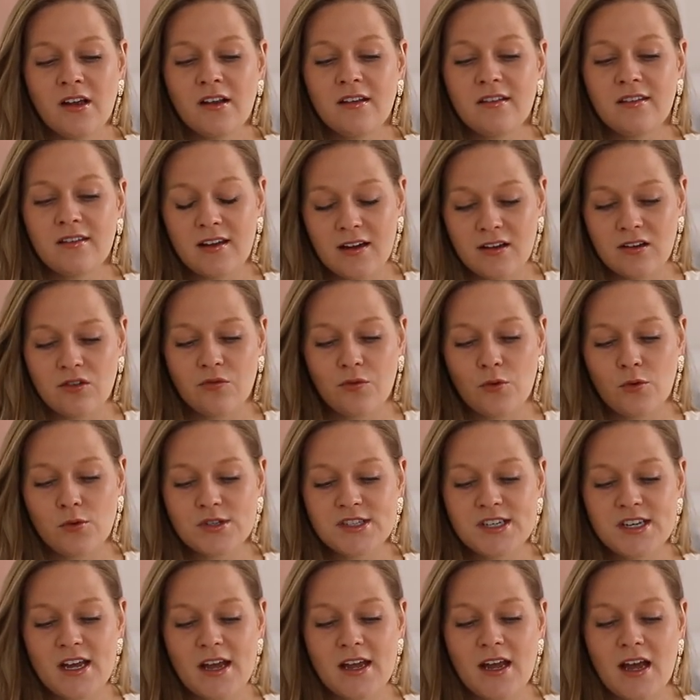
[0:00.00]

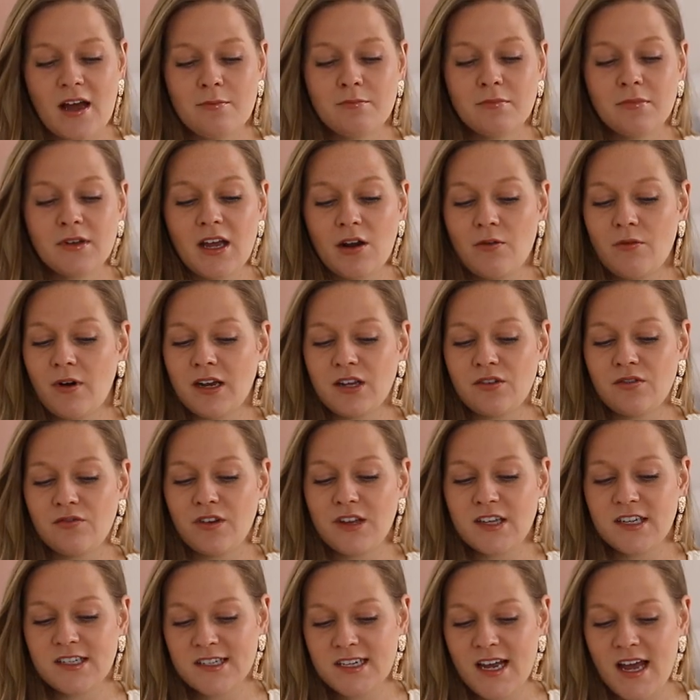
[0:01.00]
6:40 a.m, get ready for
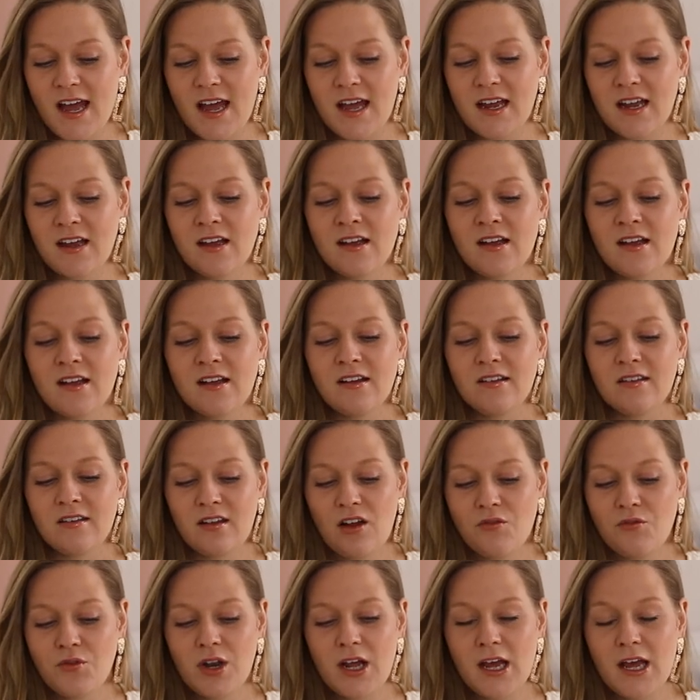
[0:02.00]
the day.
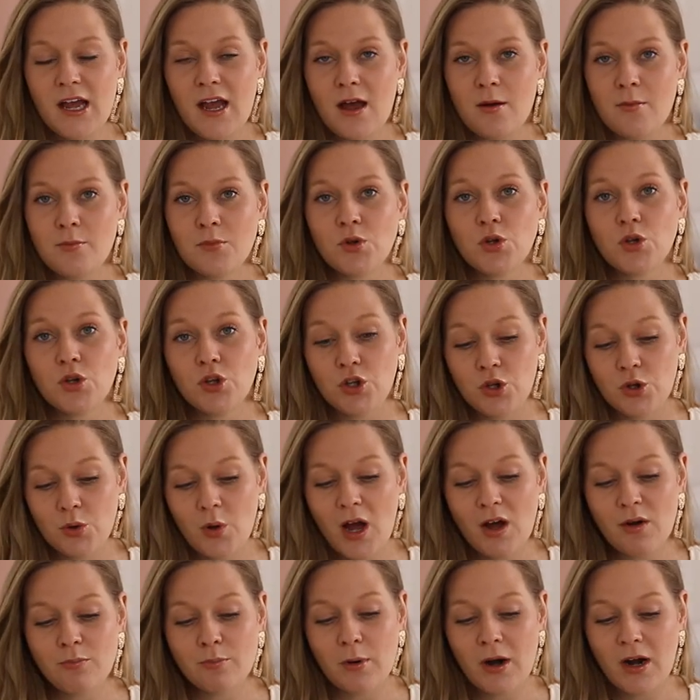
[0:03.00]
7 a.m, you
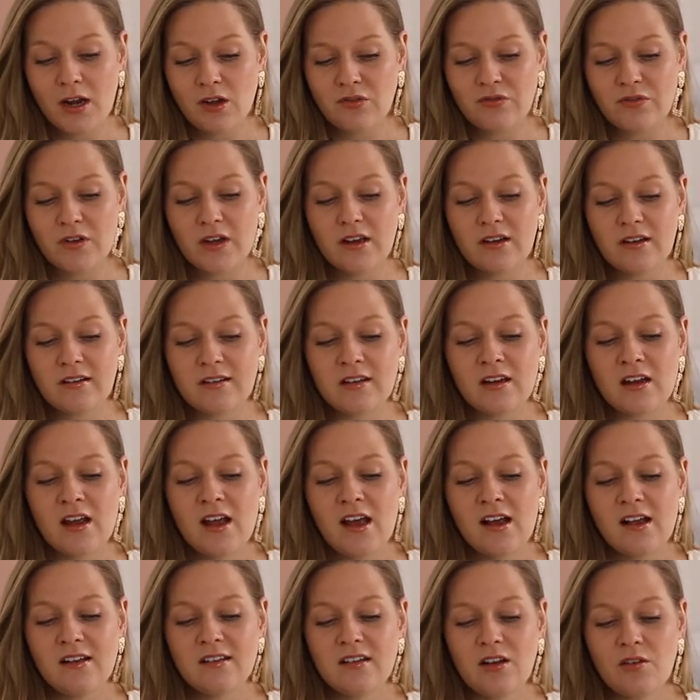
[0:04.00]
have breakfast.
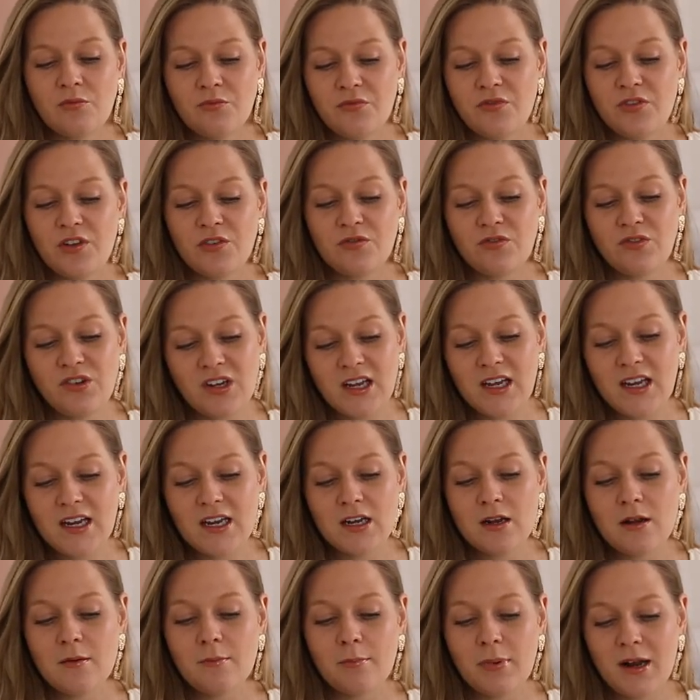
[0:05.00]

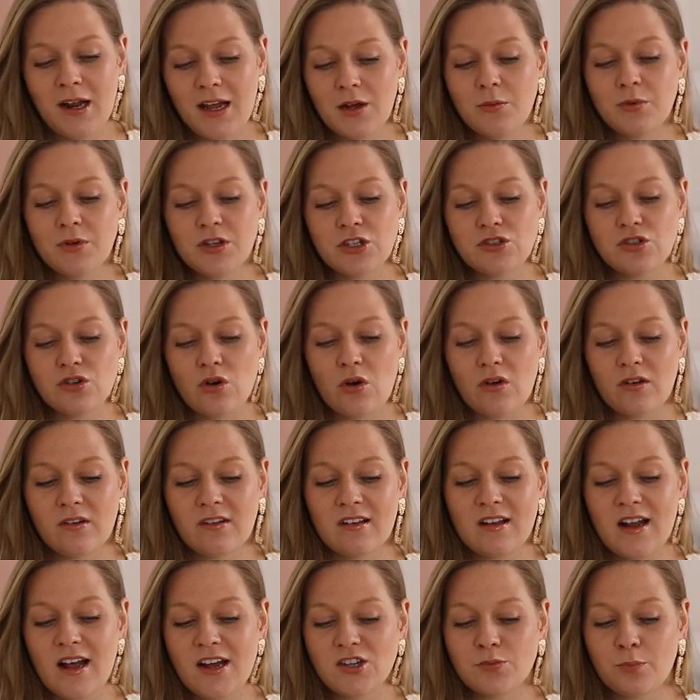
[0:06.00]
7:15, play with the dog
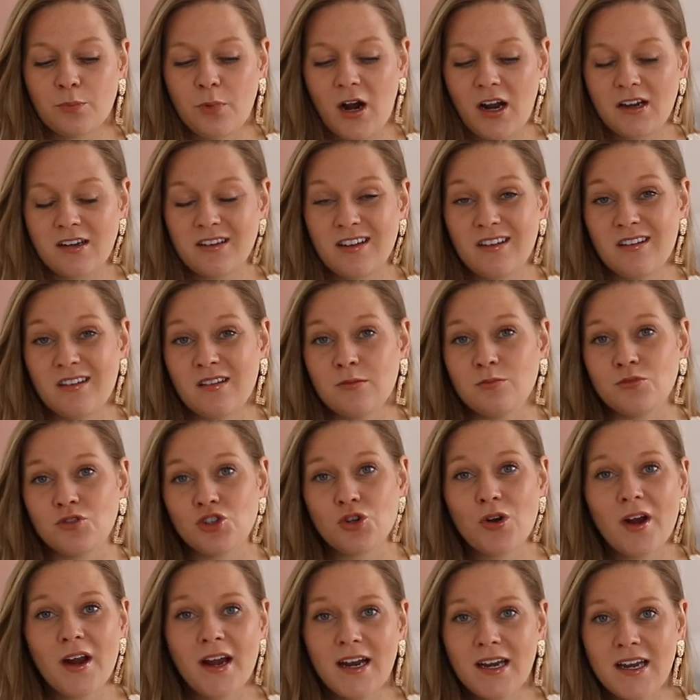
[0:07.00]
slash practice some
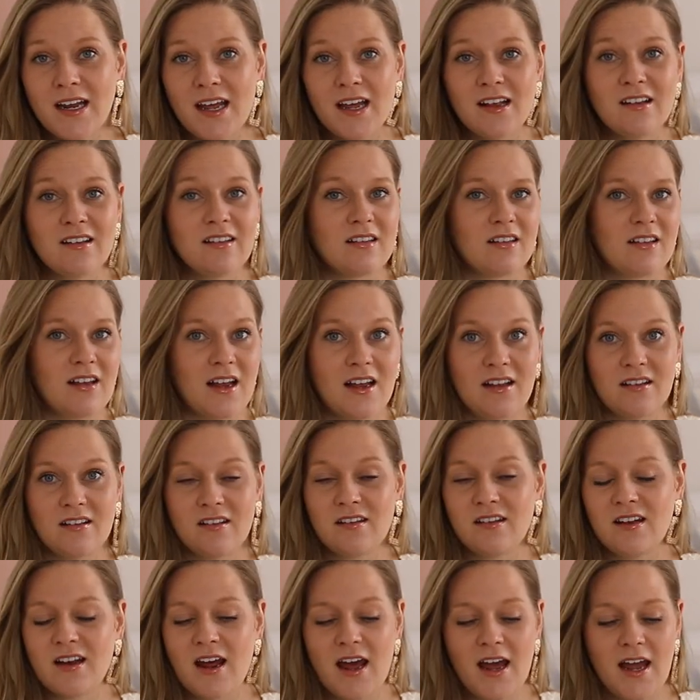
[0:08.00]
training, sit,
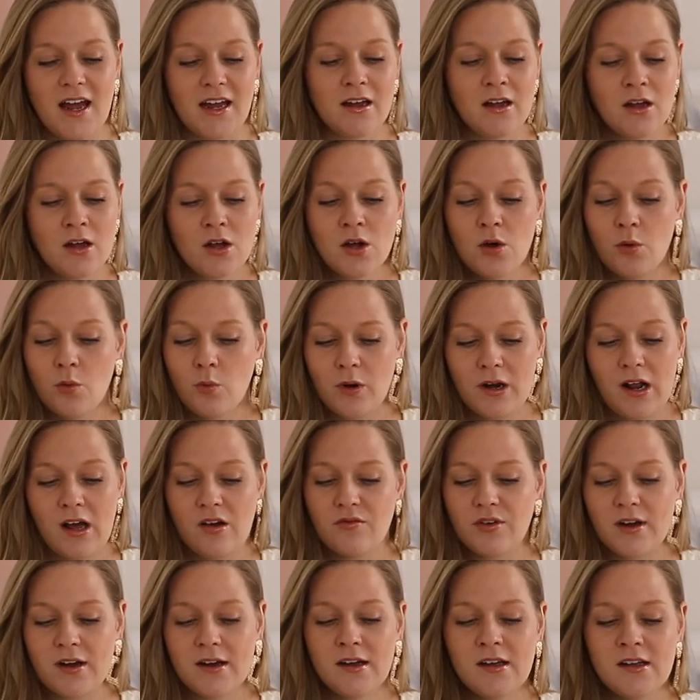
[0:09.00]
stay,
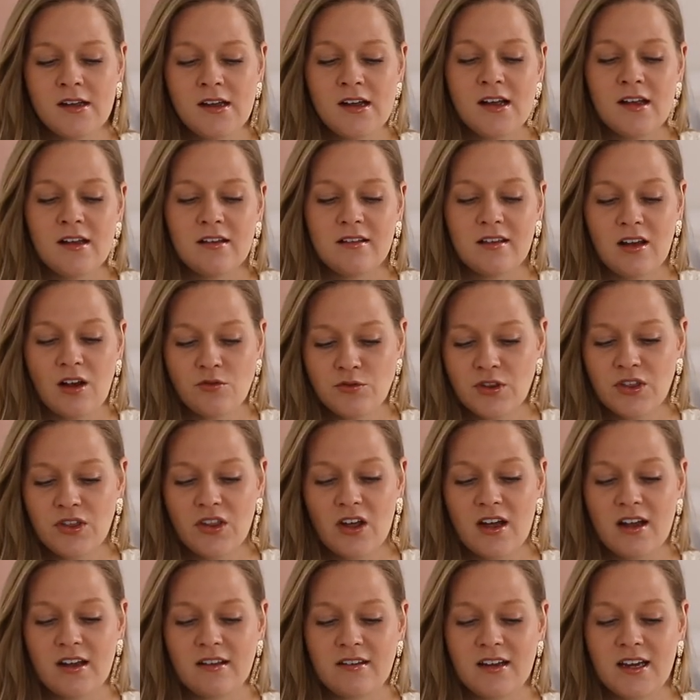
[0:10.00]
whatever.
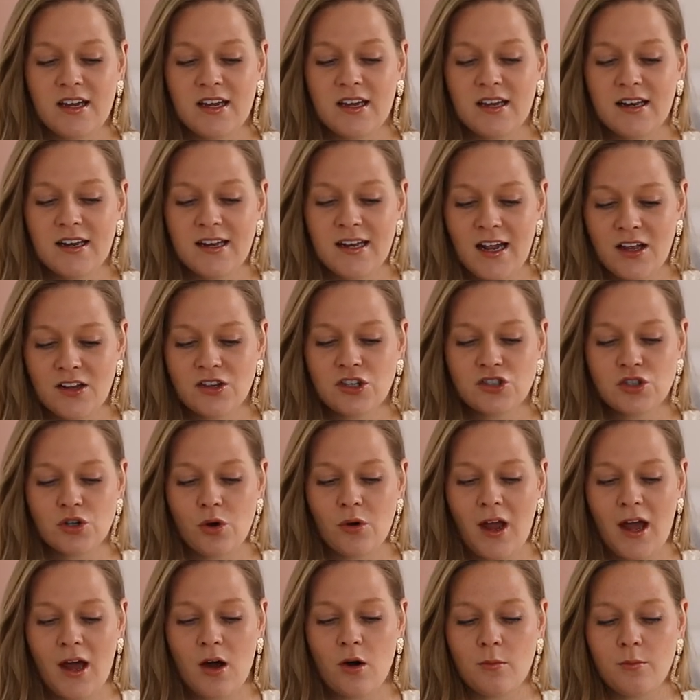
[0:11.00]
7:30, let the
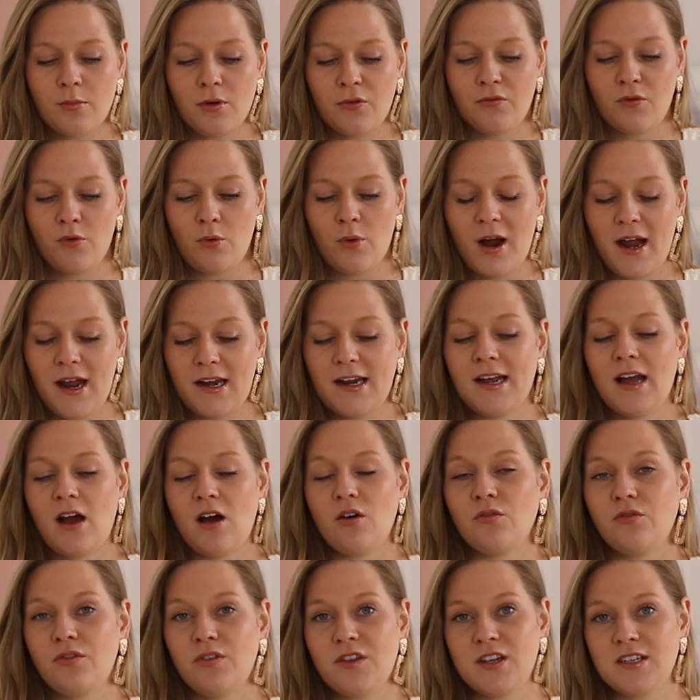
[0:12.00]
dog out before heading
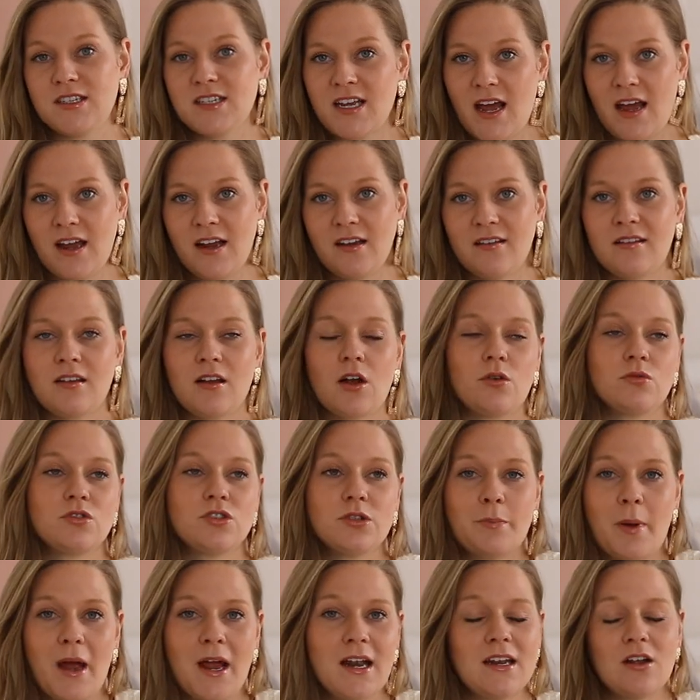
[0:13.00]
out for the day. So
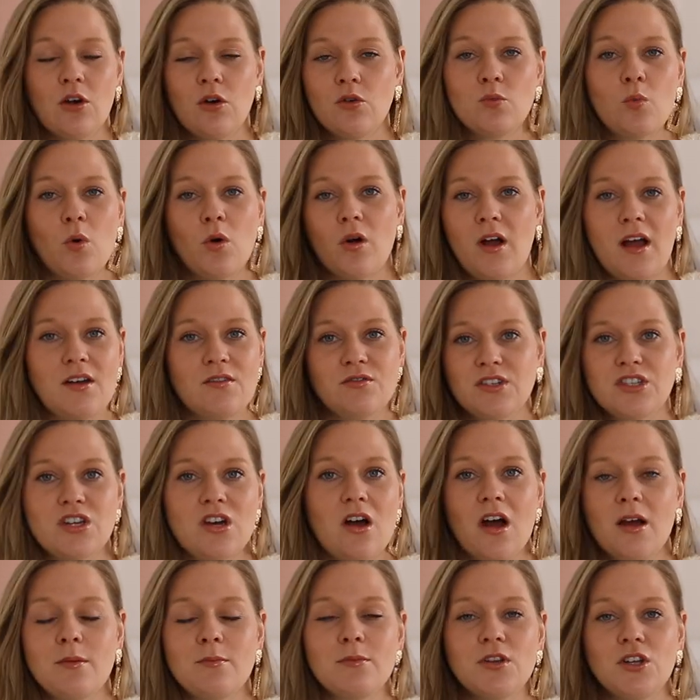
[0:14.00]
depending on whatever
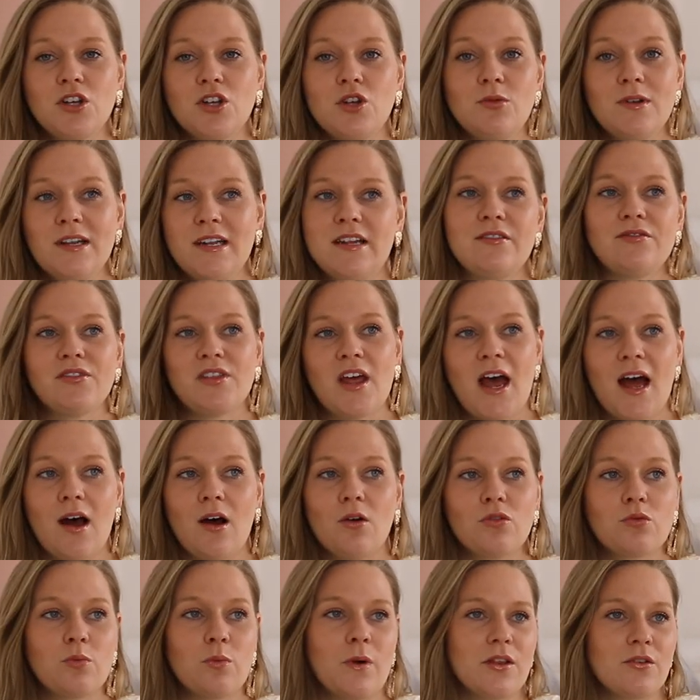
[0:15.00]
time you leave the
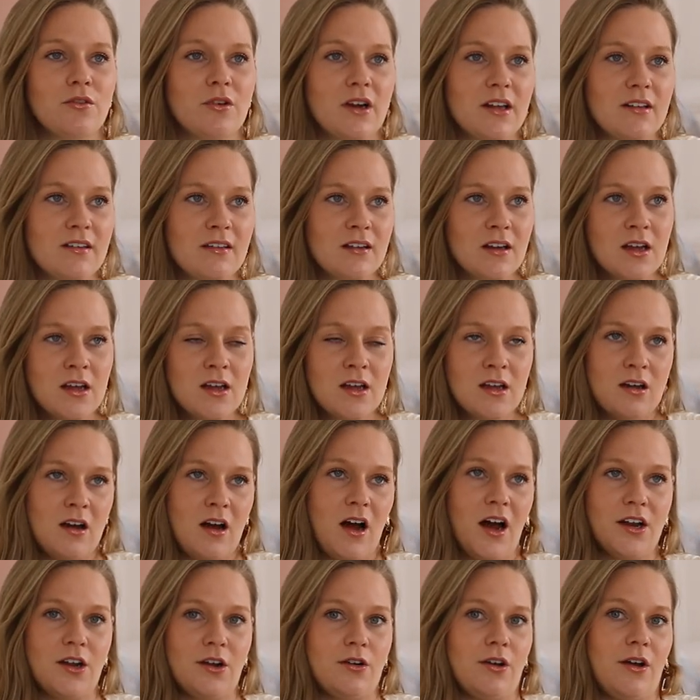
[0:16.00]
house, whether it's,
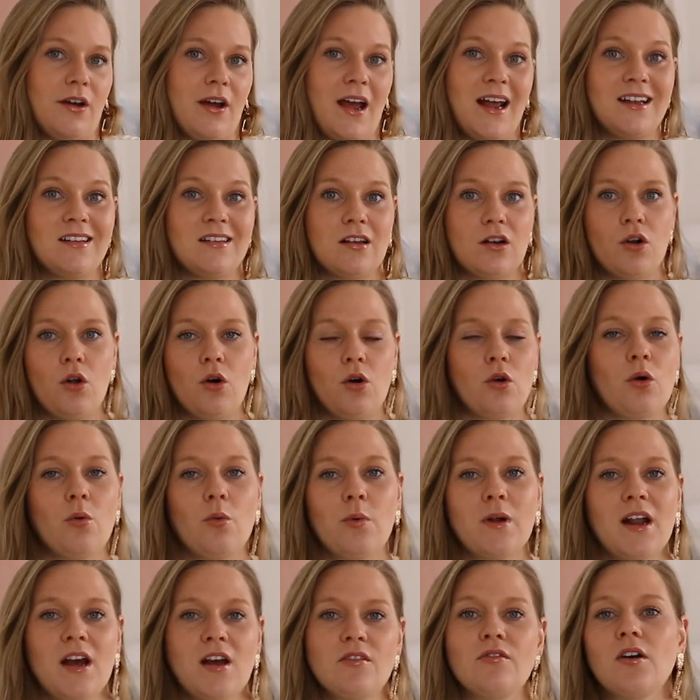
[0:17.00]
I don't know, 8 o'clock or
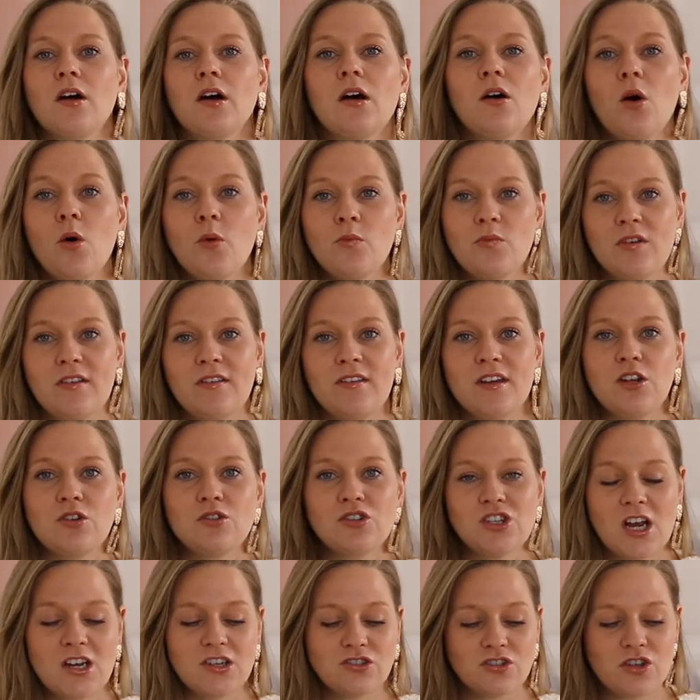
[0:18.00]
whatever, obviously you
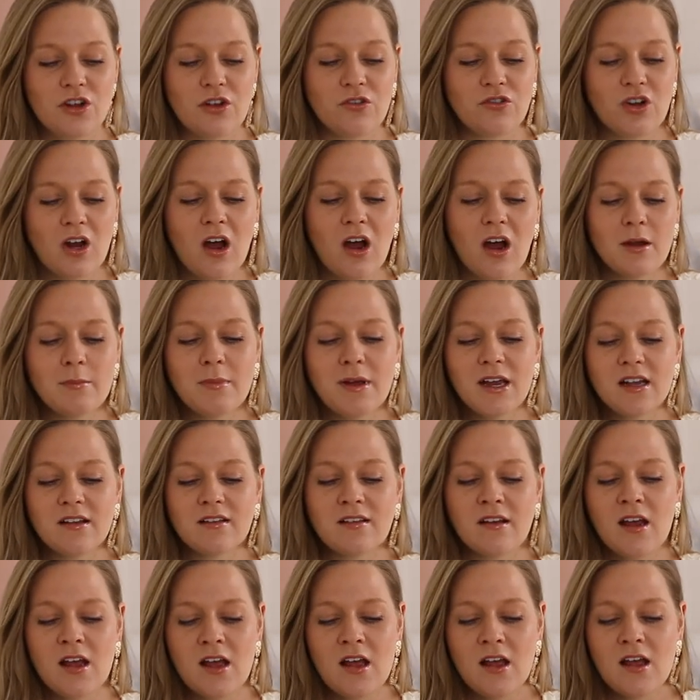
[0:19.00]
change those
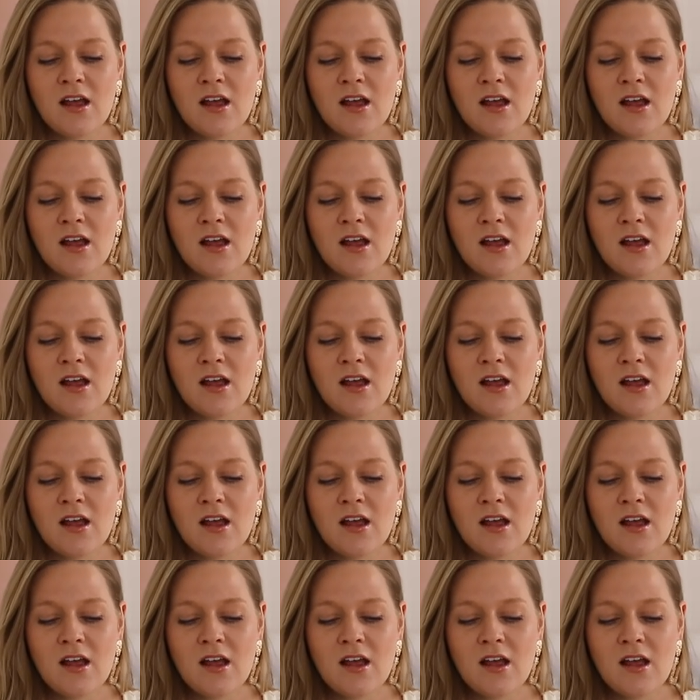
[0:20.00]
timings.